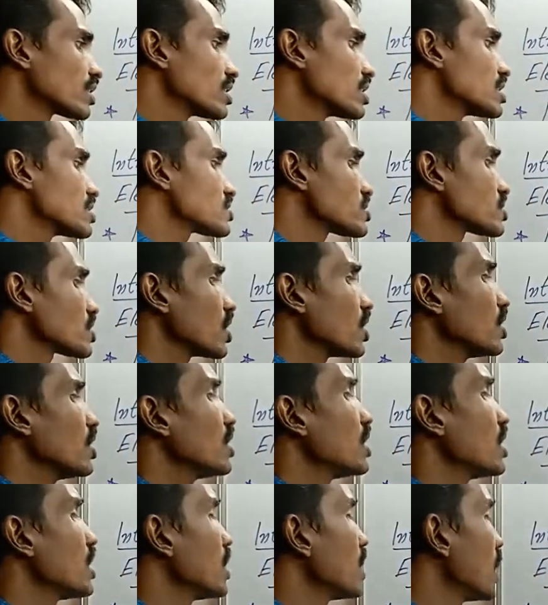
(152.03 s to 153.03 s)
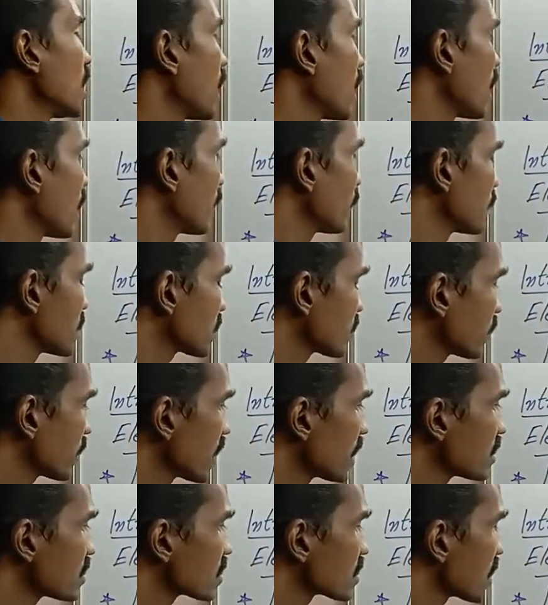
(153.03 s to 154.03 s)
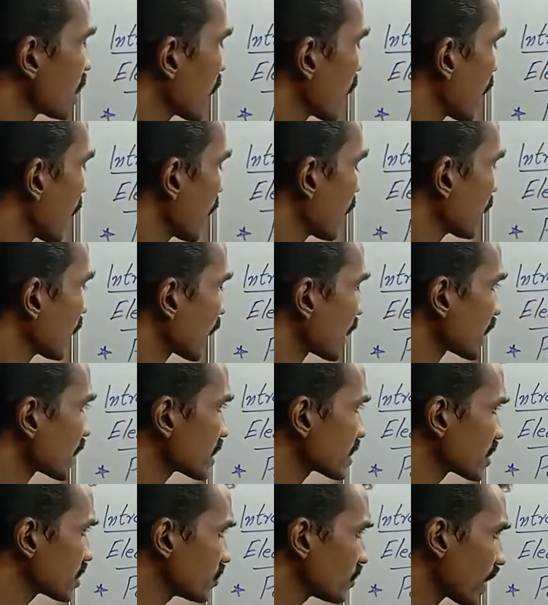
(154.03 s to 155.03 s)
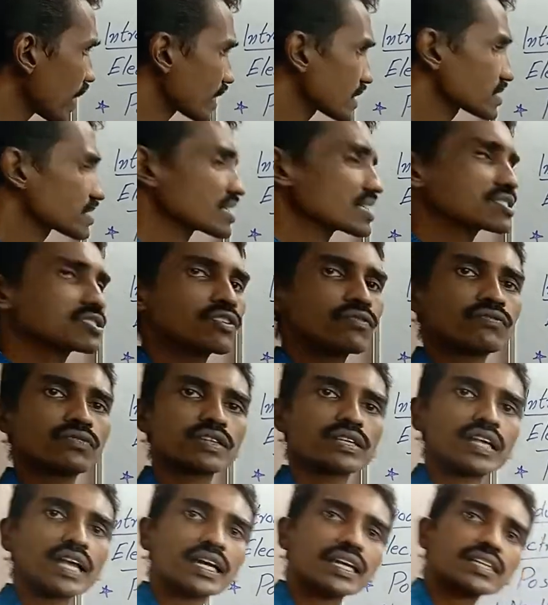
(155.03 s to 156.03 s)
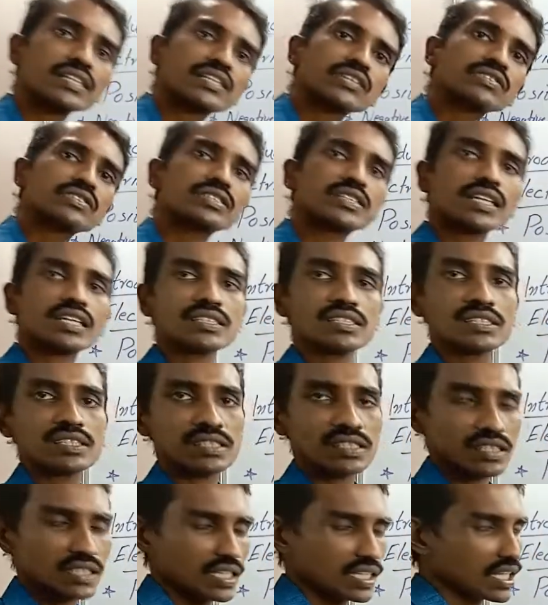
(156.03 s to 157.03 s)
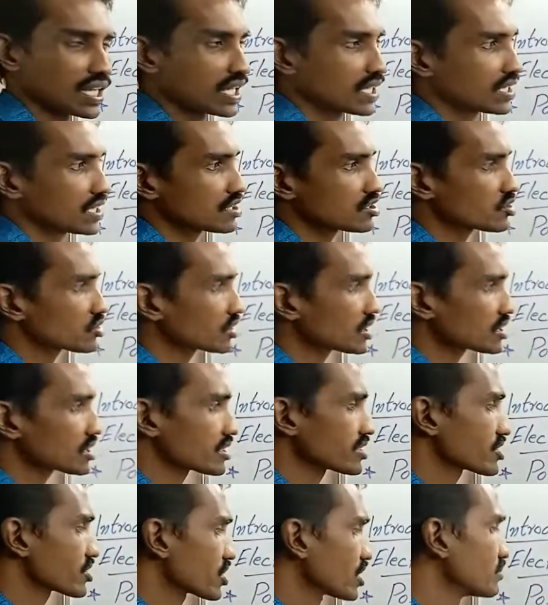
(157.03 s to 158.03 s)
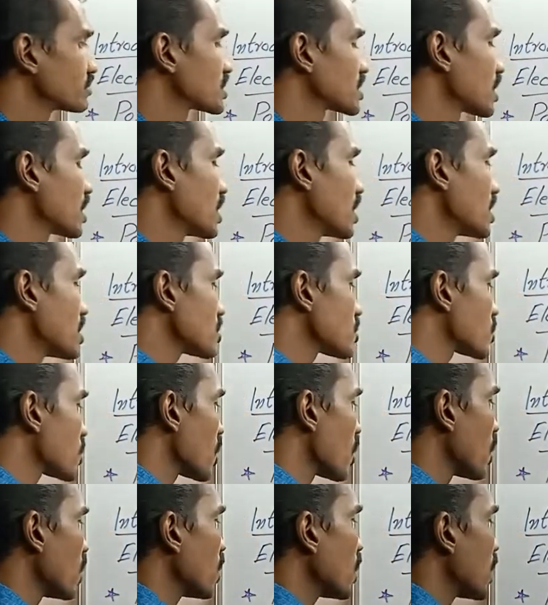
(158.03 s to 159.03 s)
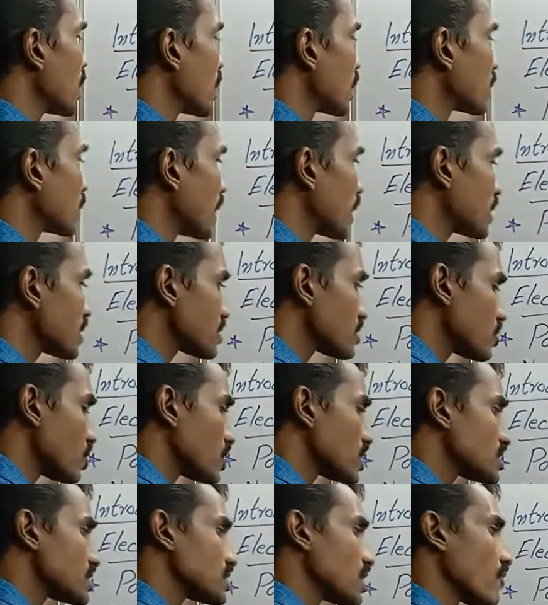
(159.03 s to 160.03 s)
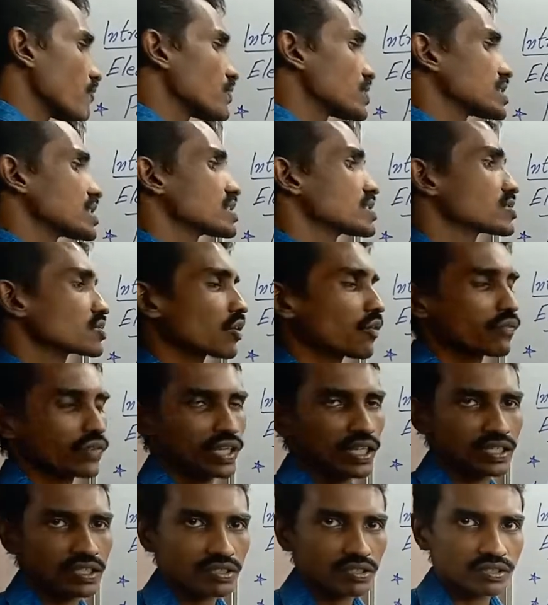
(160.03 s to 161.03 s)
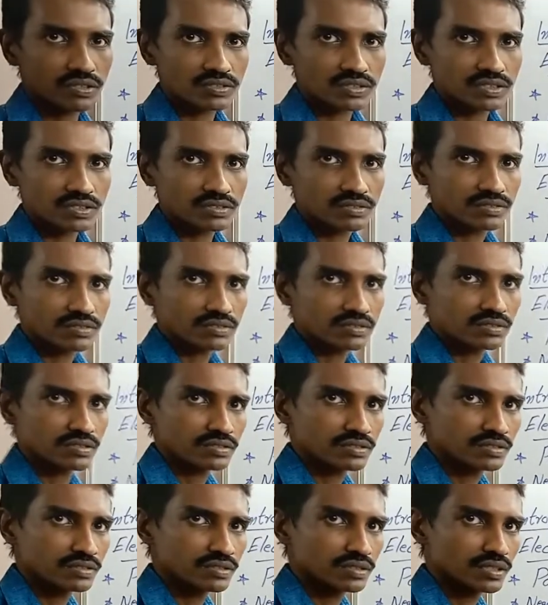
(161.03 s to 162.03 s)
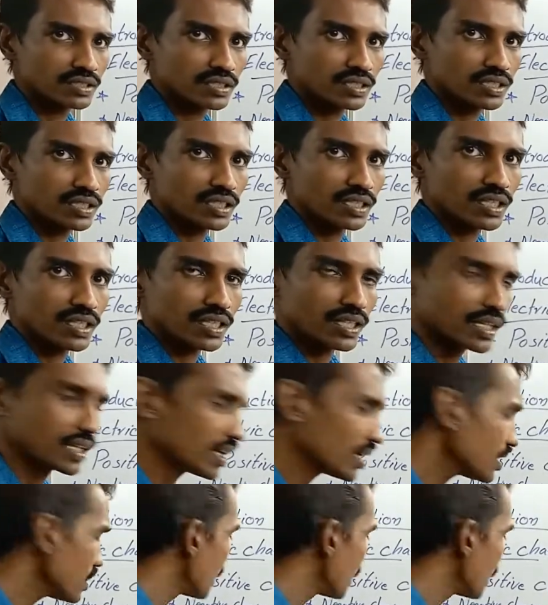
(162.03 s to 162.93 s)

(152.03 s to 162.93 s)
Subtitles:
So, which means a negative excess of negative charge is added to the systems. So that is known as sufficiency of electrons. Clear?